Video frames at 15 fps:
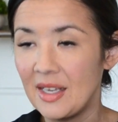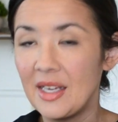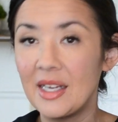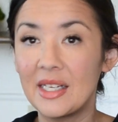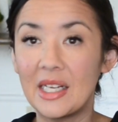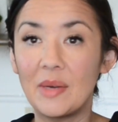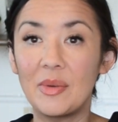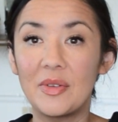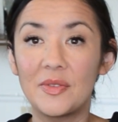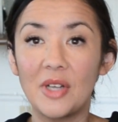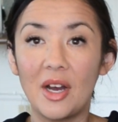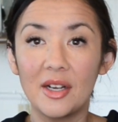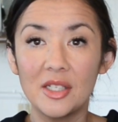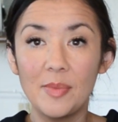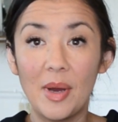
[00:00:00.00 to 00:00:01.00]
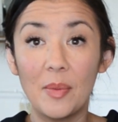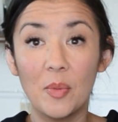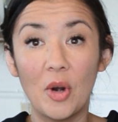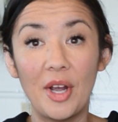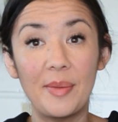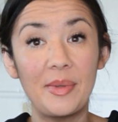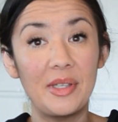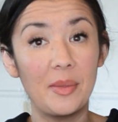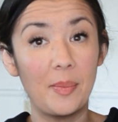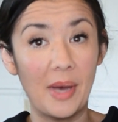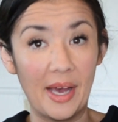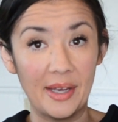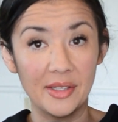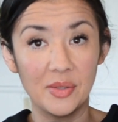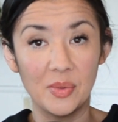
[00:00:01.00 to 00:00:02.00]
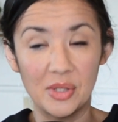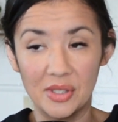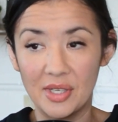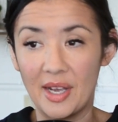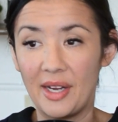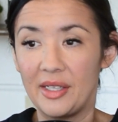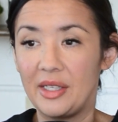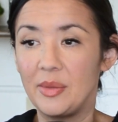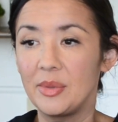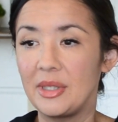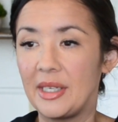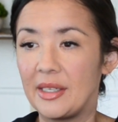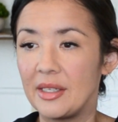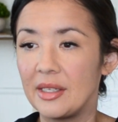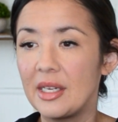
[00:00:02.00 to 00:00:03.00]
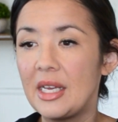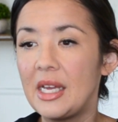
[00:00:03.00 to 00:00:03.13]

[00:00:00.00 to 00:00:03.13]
Now, we've talked about priming in the past, which is highly related.